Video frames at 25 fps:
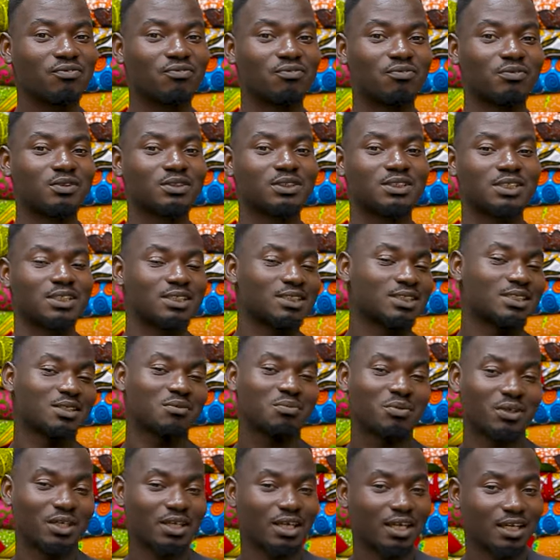
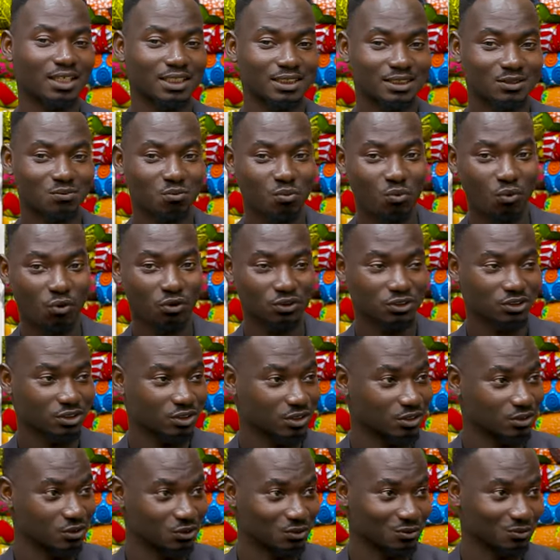GTP is
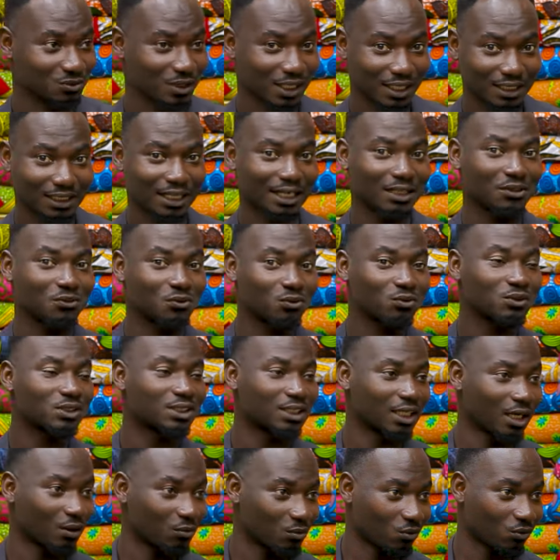watching you, and I know they
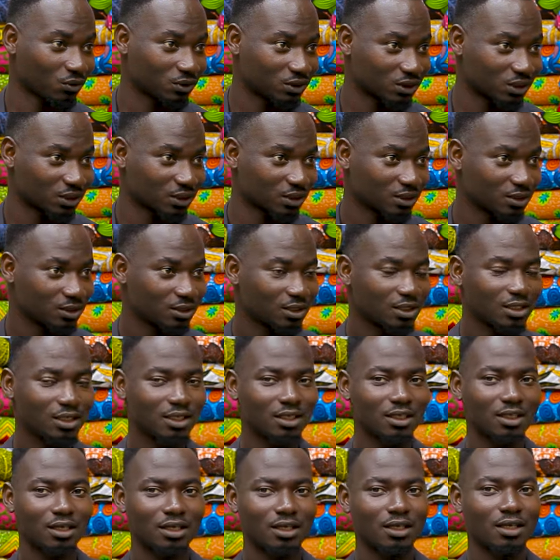are watching,
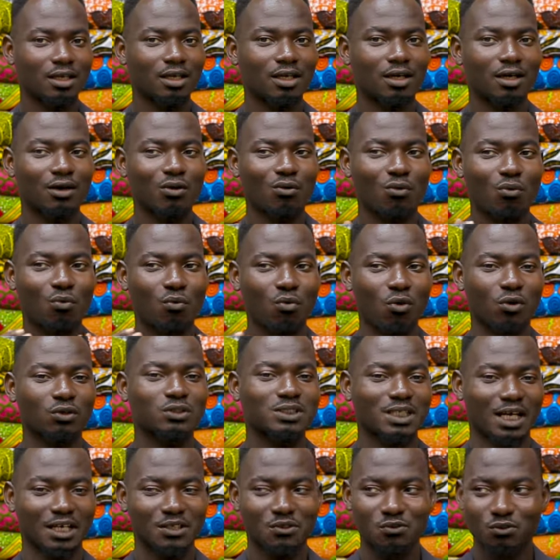what
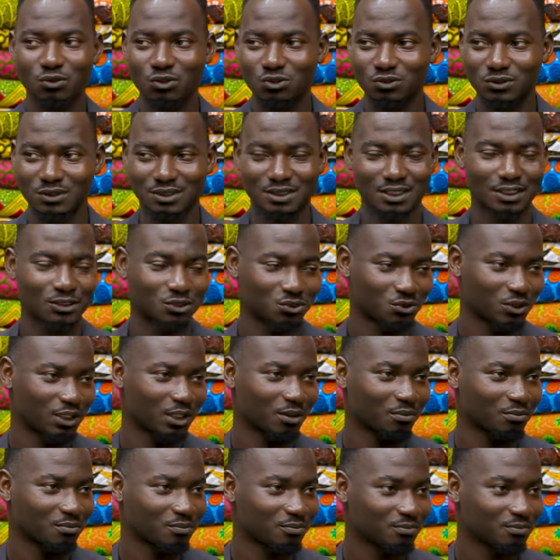are you going to say to them?